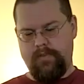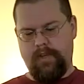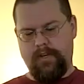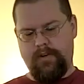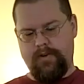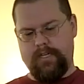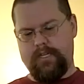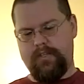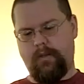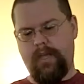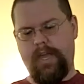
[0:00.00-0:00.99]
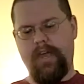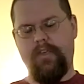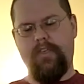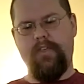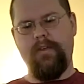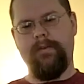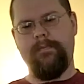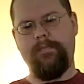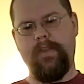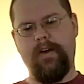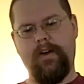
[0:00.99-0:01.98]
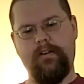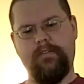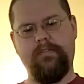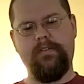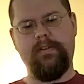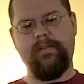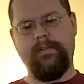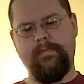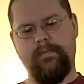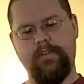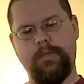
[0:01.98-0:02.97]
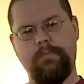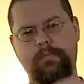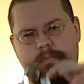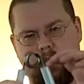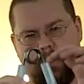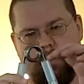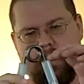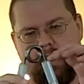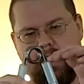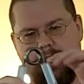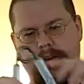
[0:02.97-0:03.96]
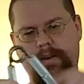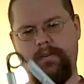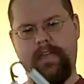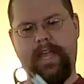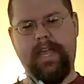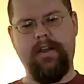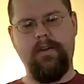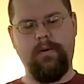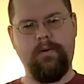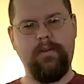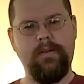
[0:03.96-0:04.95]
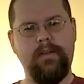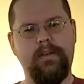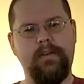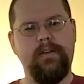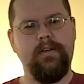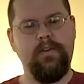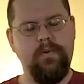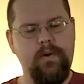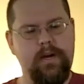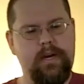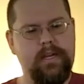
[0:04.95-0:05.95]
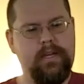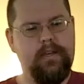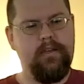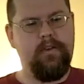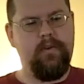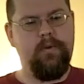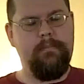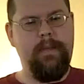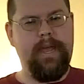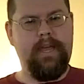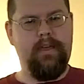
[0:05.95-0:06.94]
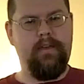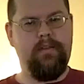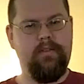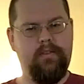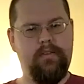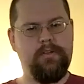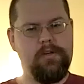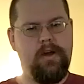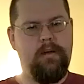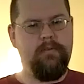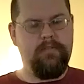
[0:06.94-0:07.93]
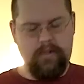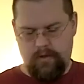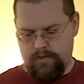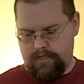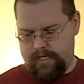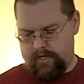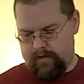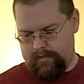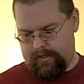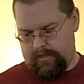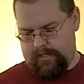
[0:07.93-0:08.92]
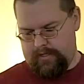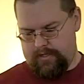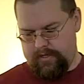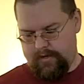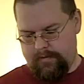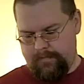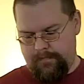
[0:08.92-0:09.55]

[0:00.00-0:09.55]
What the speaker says: increase the length of the spline here, the handle, you would make the job of closing it a little easier.